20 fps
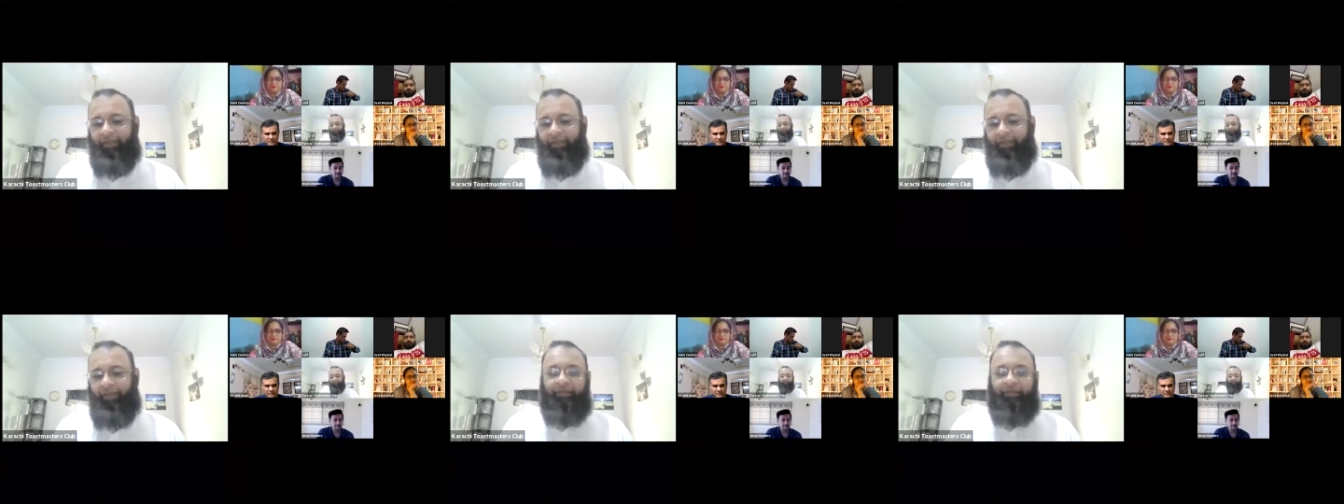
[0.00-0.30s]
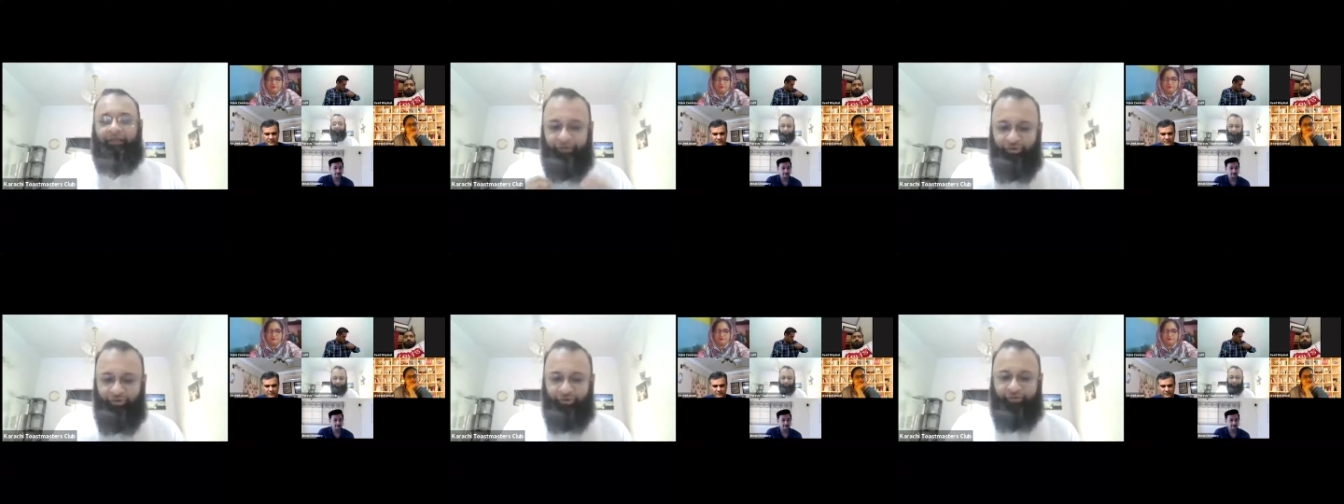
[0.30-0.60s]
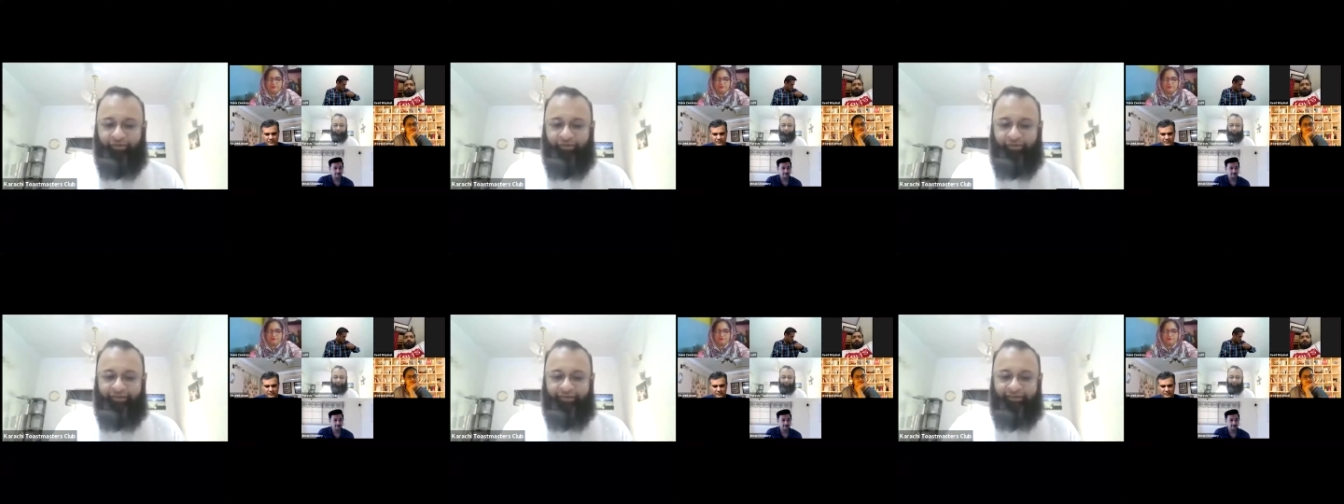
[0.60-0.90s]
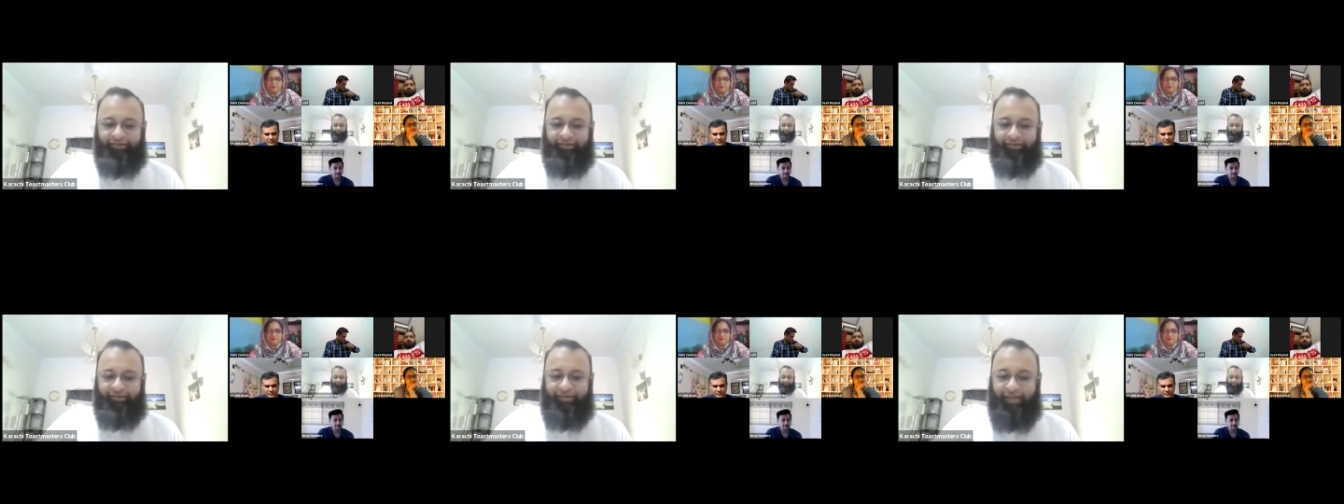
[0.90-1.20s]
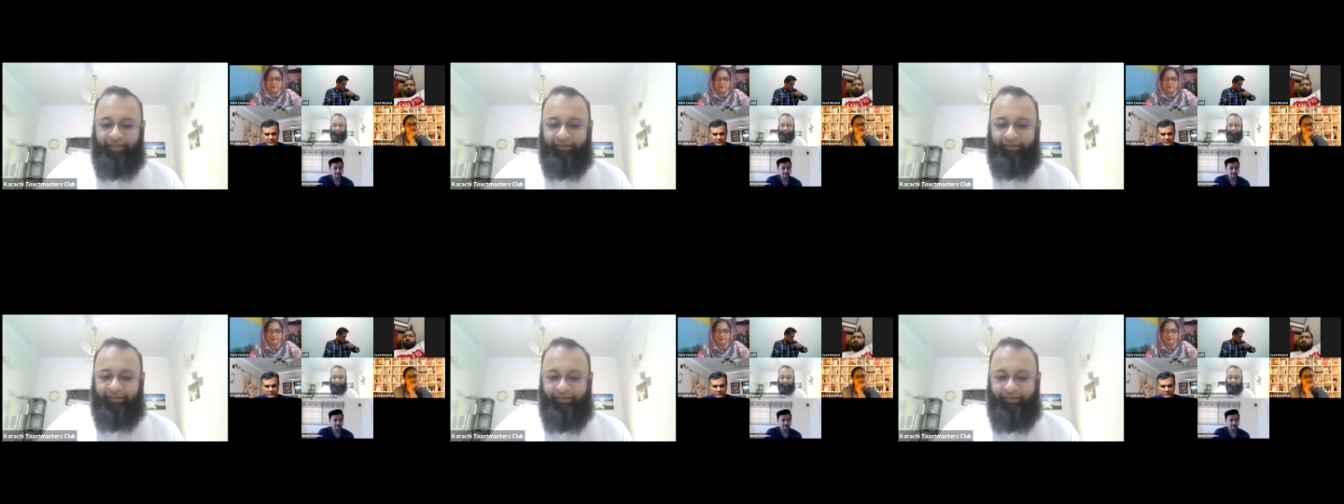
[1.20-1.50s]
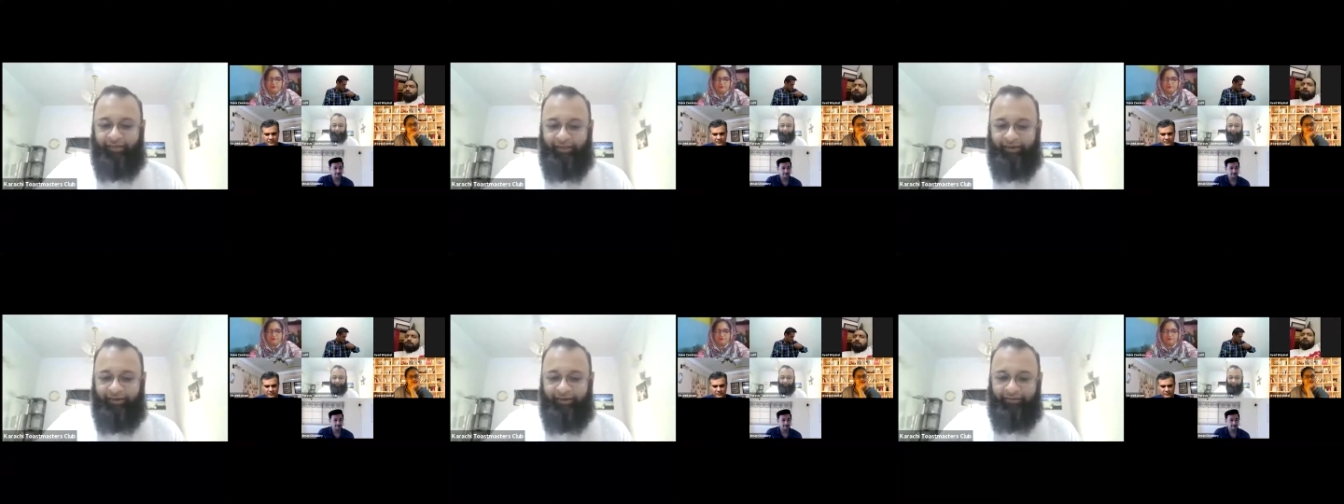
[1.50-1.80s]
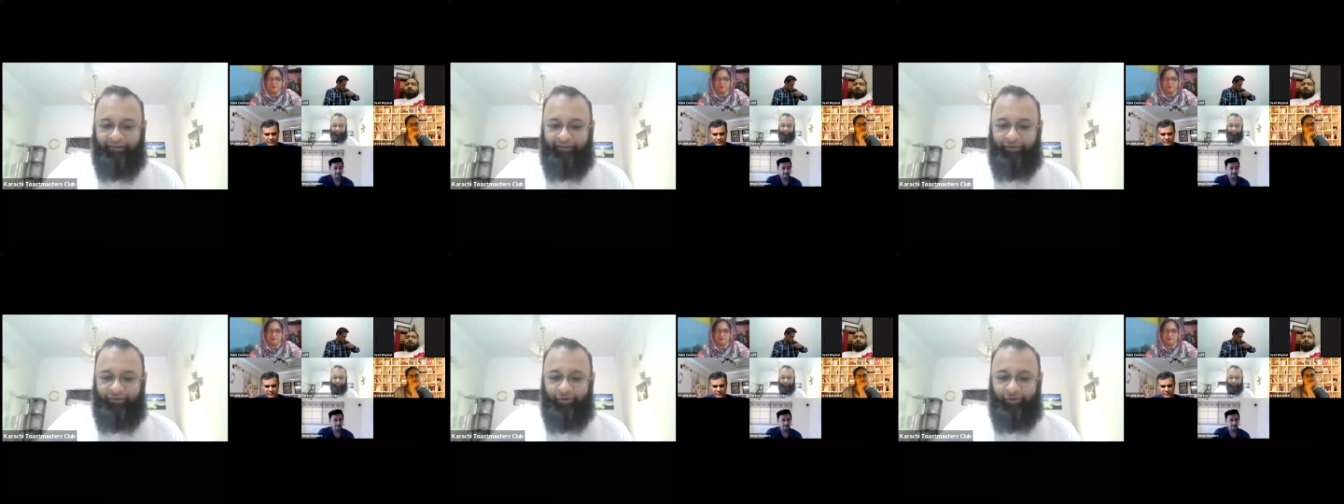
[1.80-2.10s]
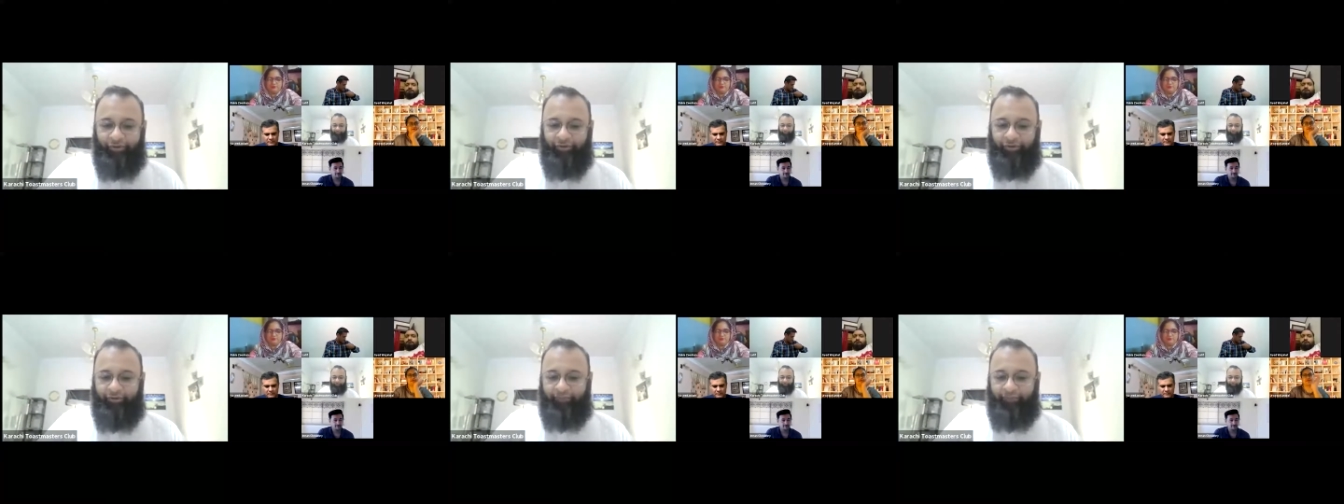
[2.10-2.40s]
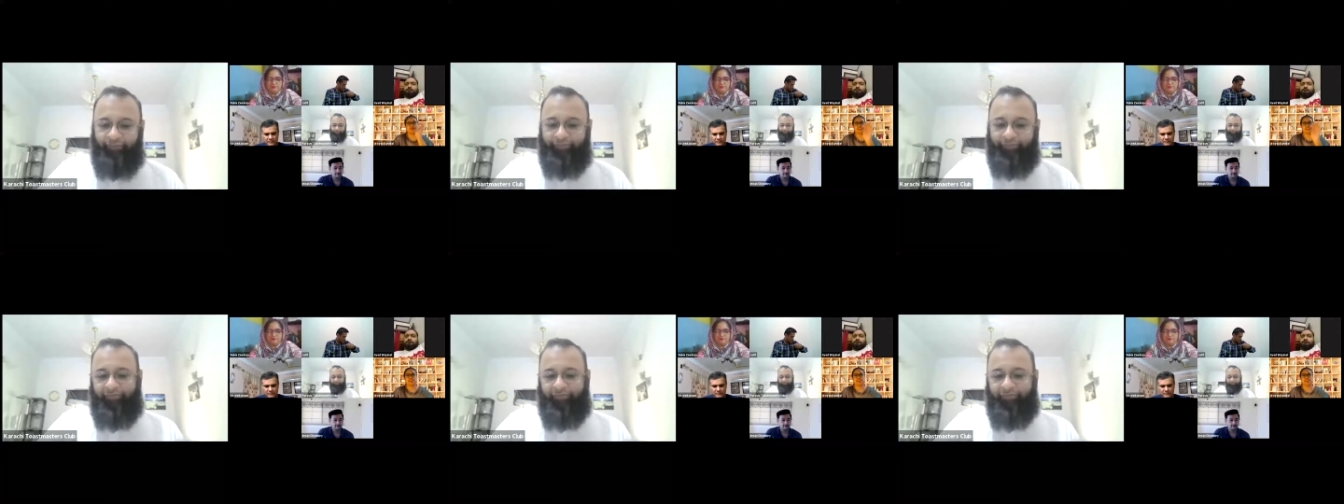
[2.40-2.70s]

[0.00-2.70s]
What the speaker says: The truth is that there is no